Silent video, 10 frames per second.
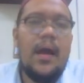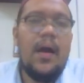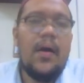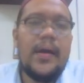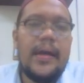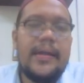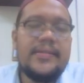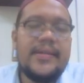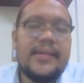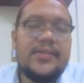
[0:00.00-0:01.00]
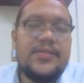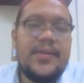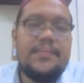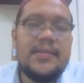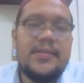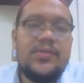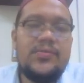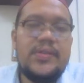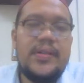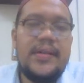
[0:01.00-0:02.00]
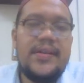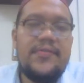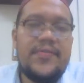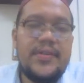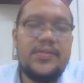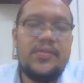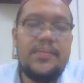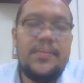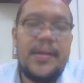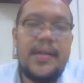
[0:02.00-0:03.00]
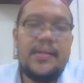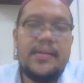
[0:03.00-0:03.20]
Okay, the secretary must usually refers to the minute